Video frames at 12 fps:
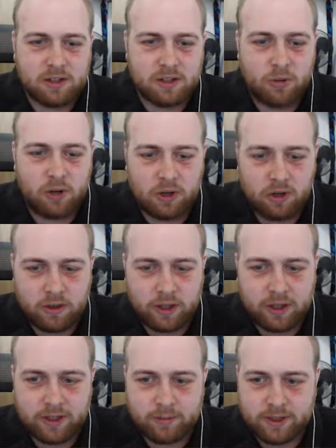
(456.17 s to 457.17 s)
Quite a lot of the
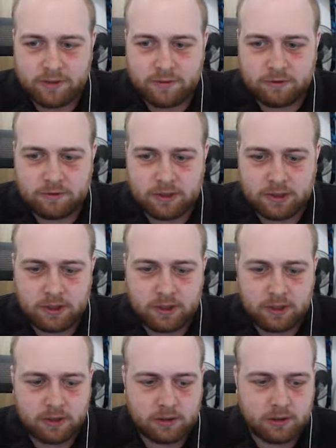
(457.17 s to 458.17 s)
game left, really.
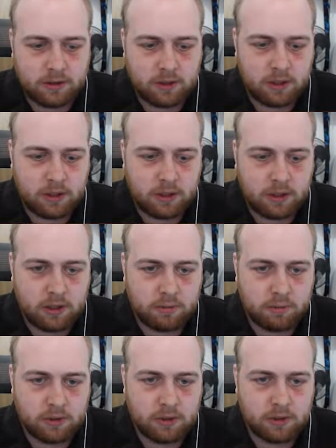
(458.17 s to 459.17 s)

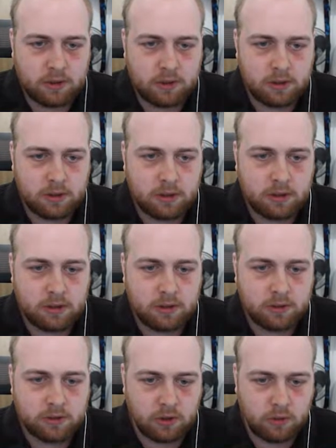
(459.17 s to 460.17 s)

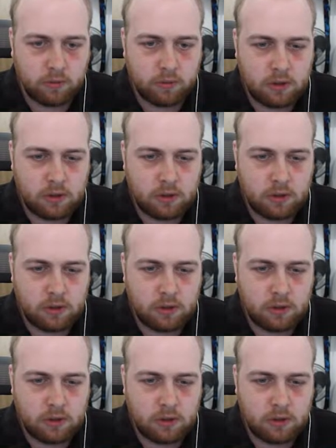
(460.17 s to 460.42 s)
So,